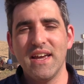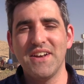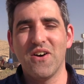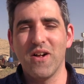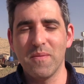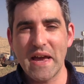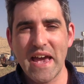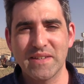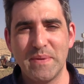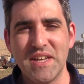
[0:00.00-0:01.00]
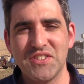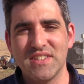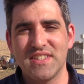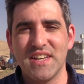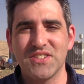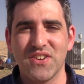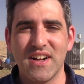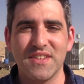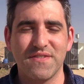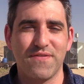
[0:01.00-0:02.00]
in all my expeditions in
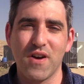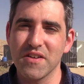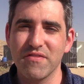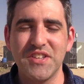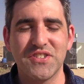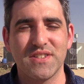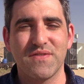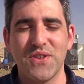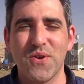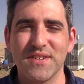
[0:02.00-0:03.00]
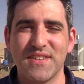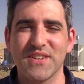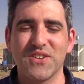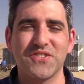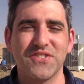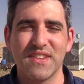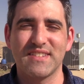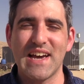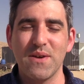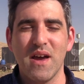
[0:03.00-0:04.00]
Israel the far reaches of the north of the country the
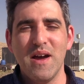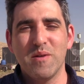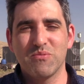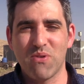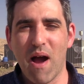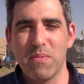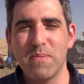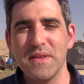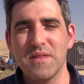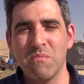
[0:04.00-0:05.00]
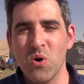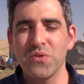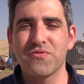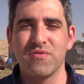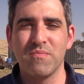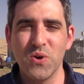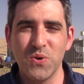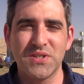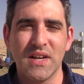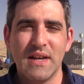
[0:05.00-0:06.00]
south probably the most
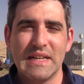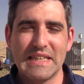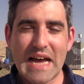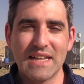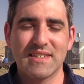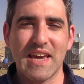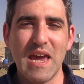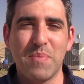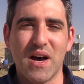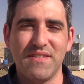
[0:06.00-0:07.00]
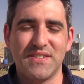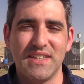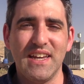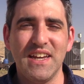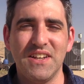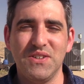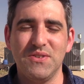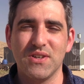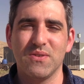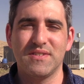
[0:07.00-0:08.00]
remote landscape I've seen
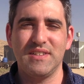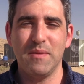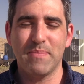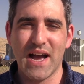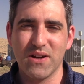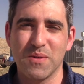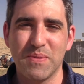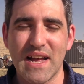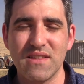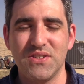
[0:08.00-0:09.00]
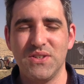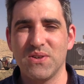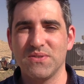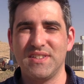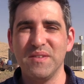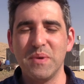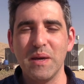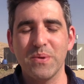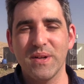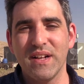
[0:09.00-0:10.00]
you don't see power plants you don't see
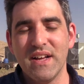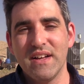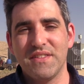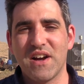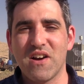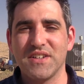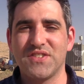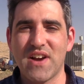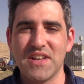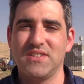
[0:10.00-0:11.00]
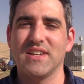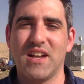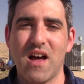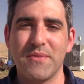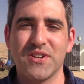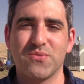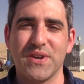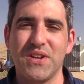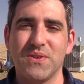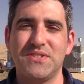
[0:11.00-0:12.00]
people there are stretches of kilometers
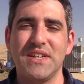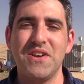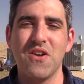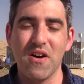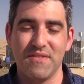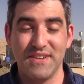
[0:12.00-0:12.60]
where you don't see not,